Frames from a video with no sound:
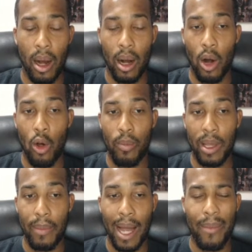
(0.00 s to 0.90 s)
Our O
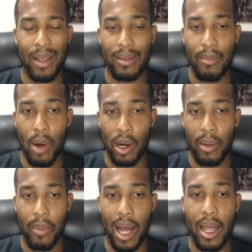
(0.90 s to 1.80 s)
P buy means
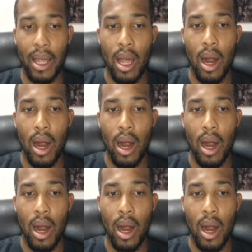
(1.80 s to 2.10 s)
market buy.